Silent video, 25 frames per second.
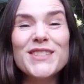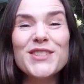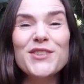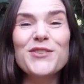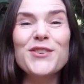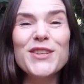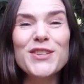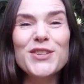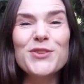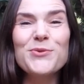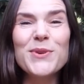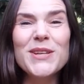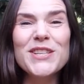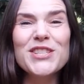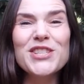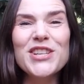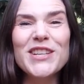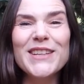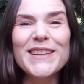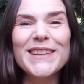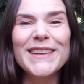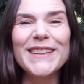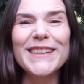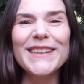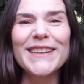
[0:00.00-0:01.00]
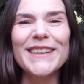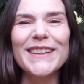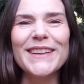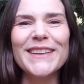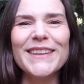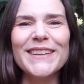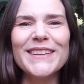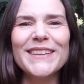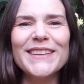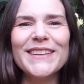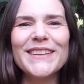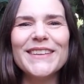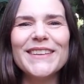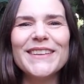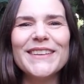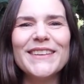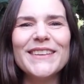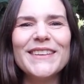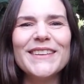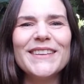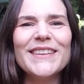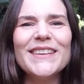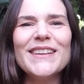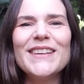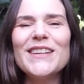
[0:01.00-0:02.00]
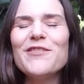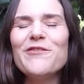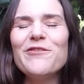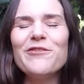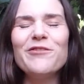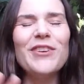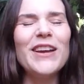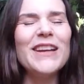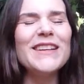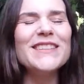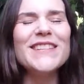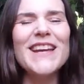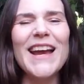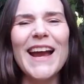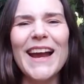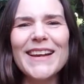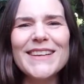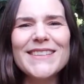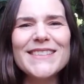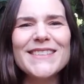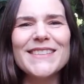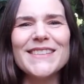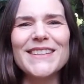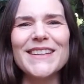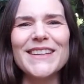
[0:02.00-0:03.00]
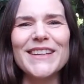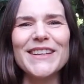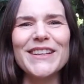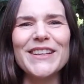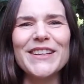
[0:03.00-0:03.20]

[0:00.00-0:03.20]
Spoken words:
your intuition. Fantastic.